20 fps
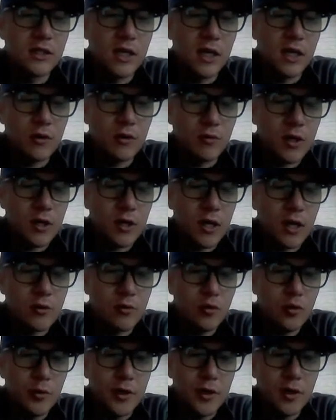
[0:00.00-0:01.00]
kind of running out
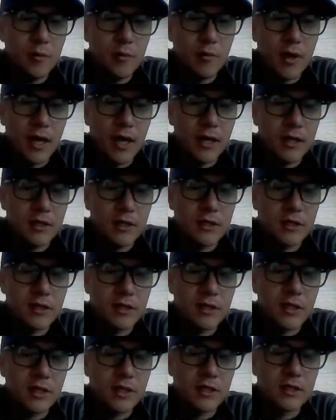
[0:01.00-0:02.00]
of room here,
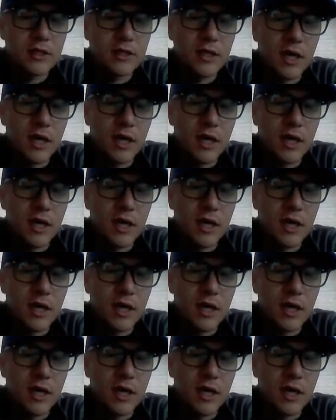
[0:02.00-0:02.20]
minus 6